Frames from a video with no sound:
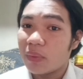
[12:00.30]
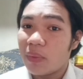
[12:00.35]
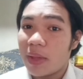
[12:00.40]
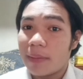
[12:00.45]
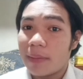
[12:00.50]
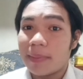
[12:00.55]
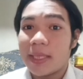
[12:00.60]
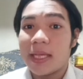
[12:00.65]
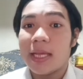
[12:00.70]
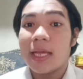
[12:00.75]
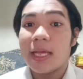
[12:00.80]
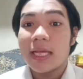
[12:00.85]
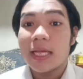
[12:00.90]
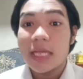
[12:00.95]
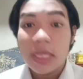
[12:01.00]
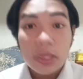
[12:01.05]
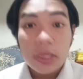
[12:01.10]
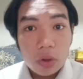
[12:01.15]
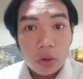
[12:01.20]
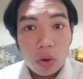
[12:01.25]
we have the
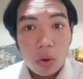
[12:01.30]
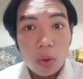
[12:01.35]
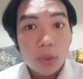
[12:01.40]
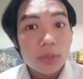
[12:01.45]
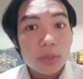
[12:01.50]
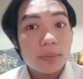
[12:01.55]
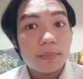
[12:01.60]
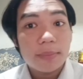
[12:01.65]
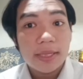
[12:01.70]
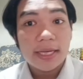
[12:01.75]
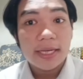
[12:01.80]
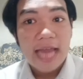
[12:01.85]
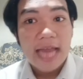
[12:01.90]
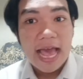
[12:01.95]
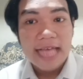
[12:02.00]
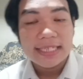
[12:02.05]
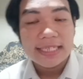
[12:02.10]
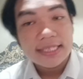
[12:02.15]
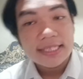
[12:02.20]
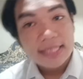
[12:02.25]
he called me
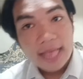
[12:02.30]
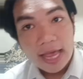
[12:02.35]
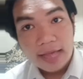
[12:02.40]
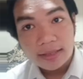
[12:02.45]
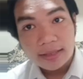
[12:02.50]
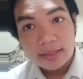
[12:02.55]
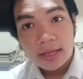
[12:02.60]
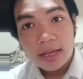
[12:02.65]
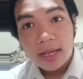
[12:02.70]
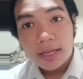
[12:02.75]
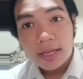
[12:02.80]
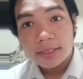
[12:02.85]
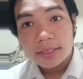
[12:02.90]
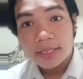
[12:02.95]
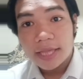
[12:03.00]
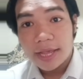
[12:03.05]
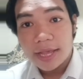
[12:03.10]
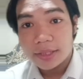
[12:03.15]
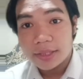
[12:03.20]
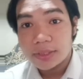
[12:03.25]
last night
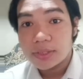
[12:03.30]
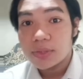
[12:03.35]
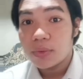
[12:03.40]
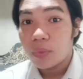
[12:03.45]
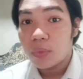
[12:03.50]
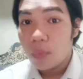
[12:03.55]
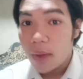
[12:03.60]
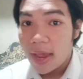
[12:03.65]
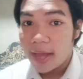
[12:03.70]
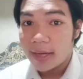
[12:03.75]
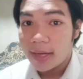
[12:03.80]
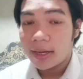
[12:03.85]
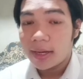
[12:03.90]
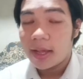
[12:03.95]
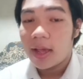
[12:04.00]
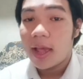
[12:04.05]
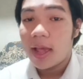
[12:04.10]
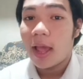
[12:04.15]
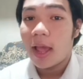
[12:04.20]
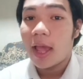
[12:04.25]
tells when.
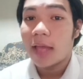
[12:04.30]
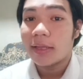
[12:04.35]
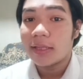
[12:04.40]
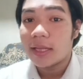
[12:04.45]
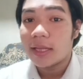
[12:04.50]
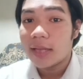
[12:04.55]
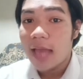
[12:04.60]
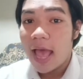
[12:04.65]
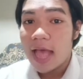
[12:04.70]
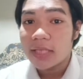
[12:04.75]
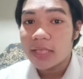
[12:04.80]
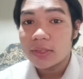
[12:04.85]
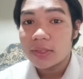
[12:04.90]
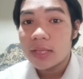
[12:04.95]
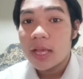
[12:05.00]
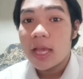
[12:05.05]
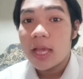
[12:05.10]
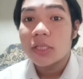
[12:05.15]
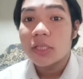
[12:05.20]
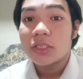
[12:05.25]
And the last,
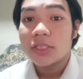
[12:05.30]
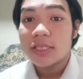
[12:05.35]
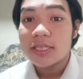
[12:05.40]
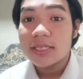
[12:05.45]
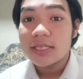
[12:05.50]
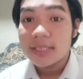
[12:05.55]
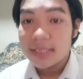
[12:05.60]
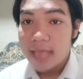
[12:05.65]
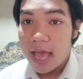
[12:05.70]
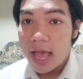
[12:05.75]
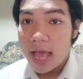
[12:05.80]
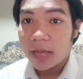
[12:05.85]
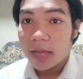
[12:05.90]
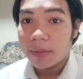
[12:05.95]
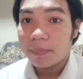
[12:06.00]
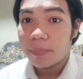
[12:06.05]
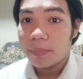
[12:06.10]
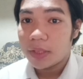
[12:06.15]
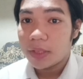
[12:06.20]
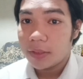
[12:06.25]
she
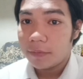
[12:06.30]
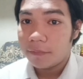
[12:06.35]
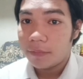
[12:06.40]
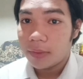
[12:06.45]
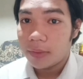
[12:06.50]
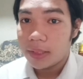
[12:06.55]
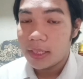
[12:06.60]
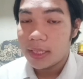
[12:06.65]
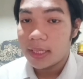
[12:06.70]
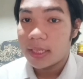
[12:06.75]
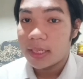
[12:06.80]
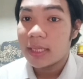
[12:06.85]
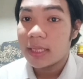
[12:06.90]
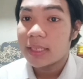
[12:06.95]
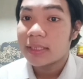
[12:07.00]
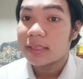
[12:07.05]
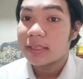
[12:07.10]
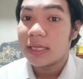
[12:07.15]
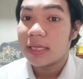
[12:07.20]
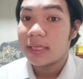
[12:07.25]
sang beautifully
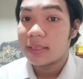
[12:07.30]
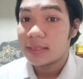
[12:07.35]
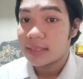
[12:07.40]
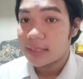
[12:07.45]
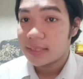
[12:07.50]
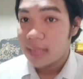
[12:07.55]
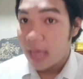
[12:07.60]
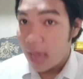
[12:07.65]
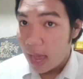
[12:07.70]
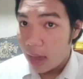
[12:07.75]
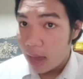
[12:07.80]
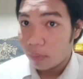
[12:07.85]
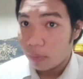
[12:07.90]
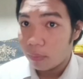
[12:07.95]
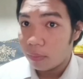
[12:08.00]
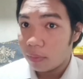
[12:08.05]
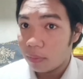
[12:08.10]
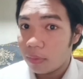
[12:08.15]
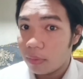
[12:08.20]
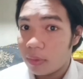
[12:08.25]
tells how.
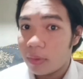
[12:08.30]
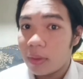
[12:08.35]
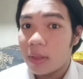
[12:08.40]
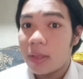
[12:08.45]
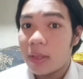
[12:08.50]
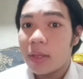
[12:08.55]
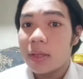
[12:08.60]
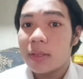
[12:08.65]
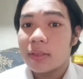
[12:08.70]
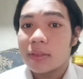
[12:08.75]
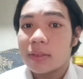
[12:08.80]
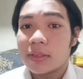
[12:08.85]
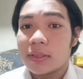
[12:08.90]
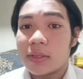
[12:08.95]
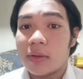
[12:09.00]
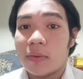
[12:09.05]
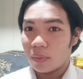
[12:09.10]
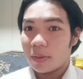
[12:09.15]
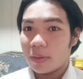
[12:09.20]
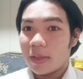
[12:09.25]

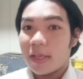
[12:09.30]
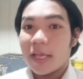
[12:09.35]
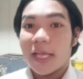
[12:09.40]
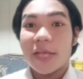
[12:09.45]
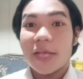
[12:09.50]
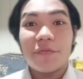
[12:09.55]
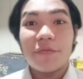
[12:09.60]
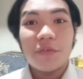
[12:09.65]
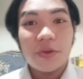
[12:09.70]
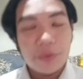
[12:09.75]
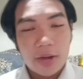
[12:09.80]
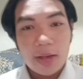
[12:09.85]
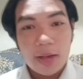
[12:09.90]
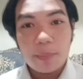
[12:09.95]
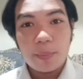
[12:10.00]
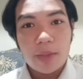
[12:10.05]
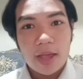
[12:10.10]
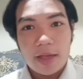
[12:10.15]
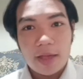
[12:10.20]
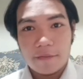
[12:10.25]
So, if you
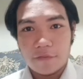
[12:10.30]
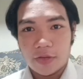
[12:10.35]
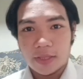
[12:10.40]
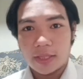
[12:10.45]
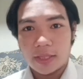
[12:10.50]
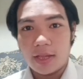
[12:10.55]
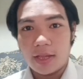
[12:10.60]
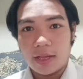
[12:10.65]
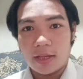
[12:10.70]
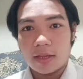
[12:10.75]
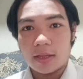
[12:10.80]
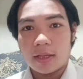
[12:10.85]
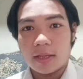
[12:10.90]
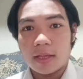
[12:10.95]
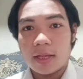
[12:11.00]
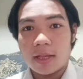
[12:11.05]
wrap everything,